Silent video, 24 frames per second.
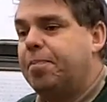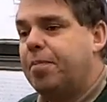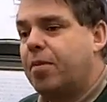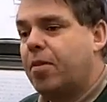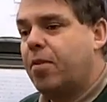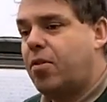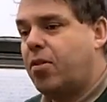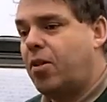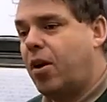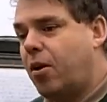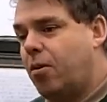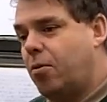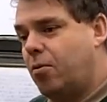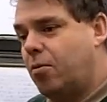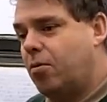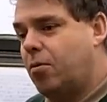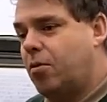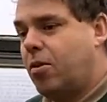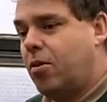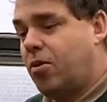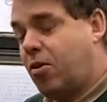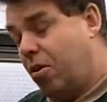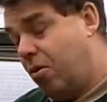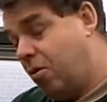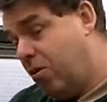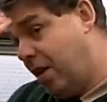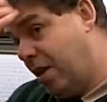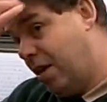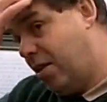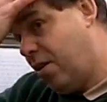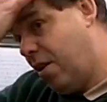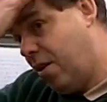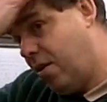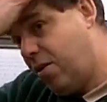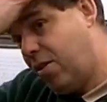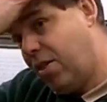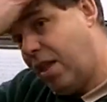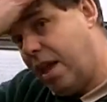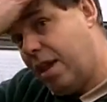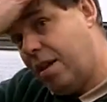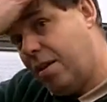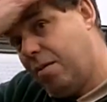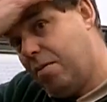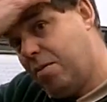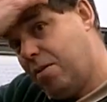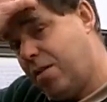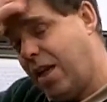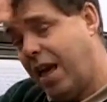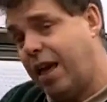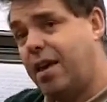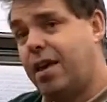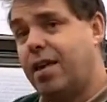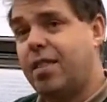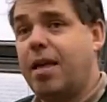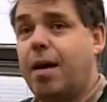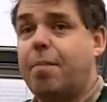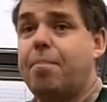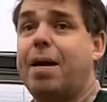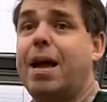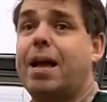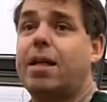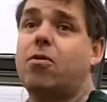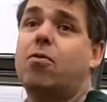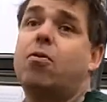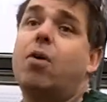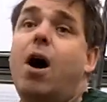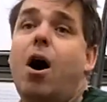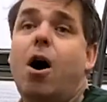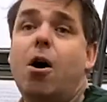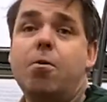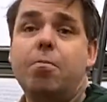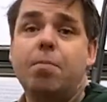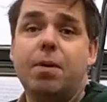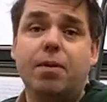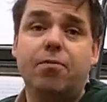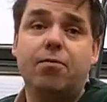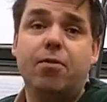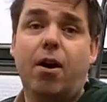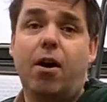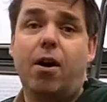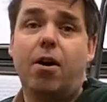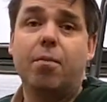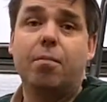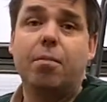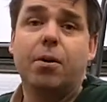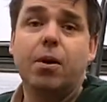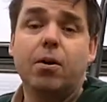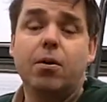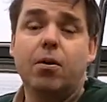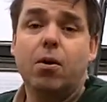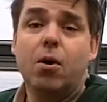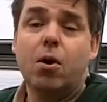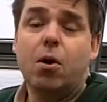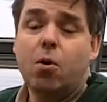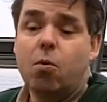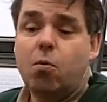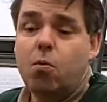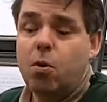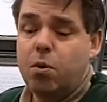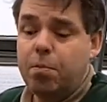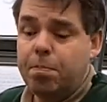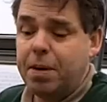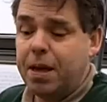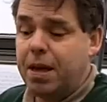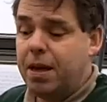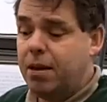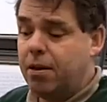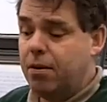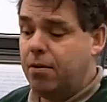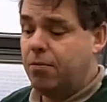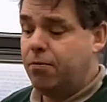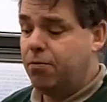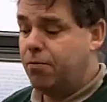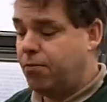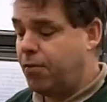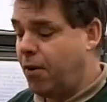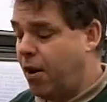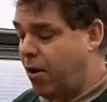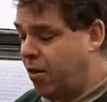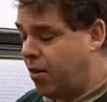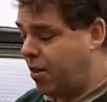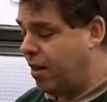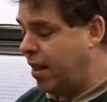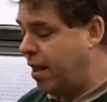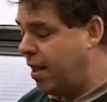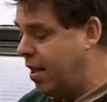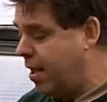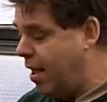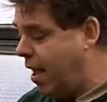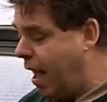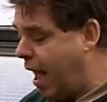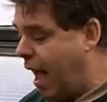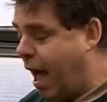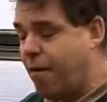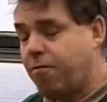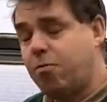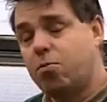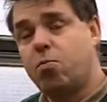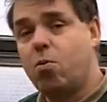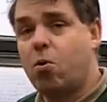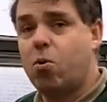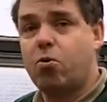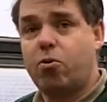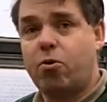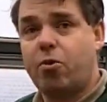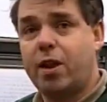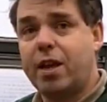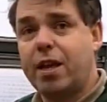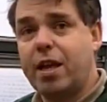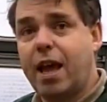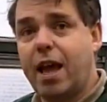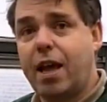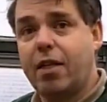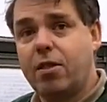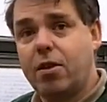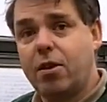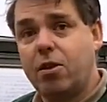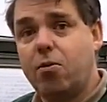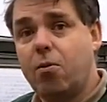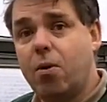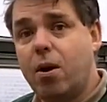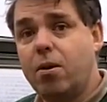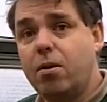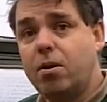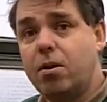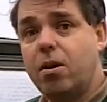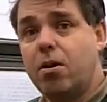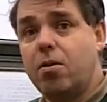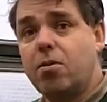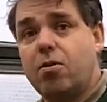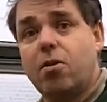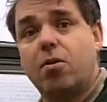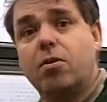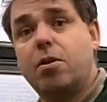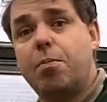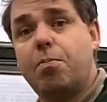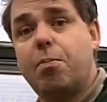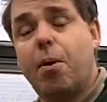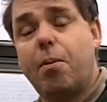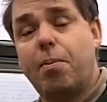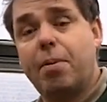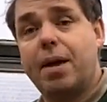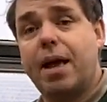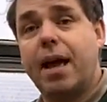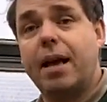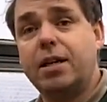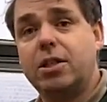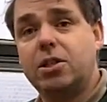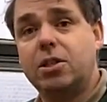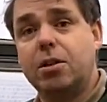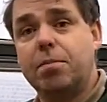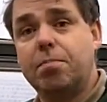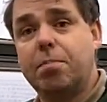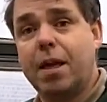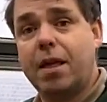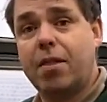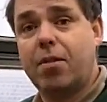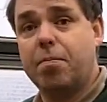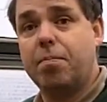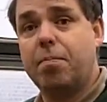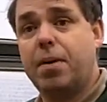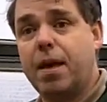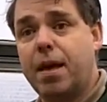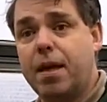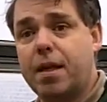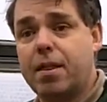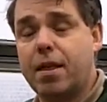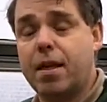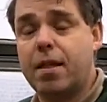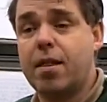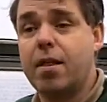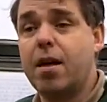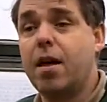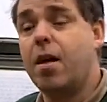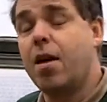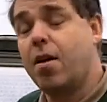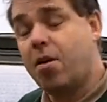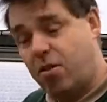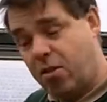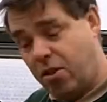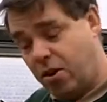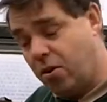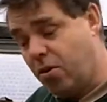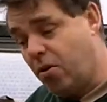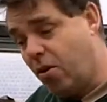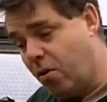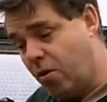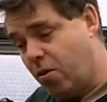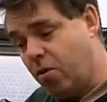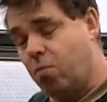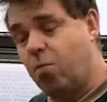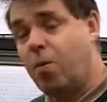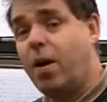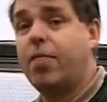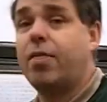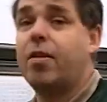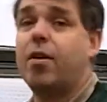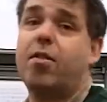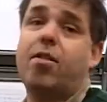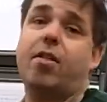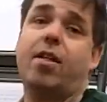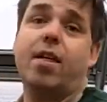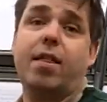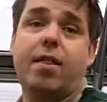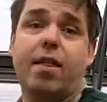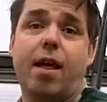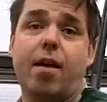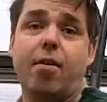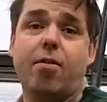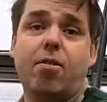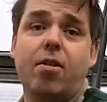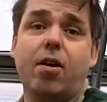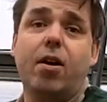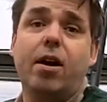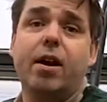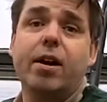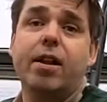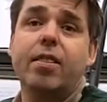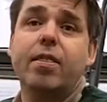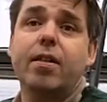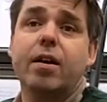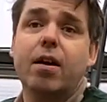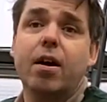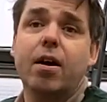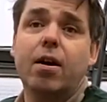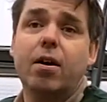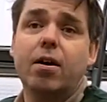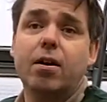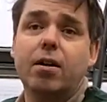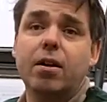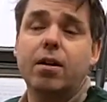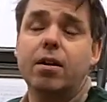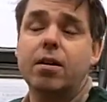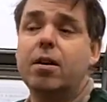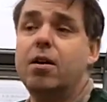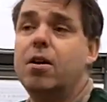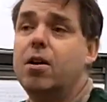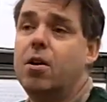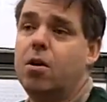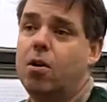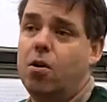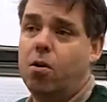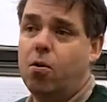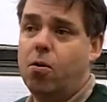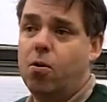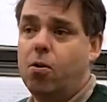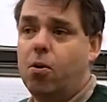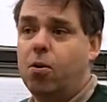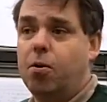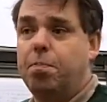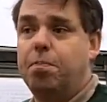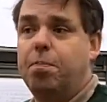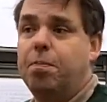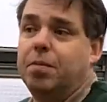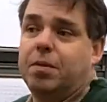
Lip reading: So the two things I'd say, taking that back to a home environment, would be: firstly, have a watering can that you only use on your propagation and bits and pieces, so not the one that sits outside in the garden or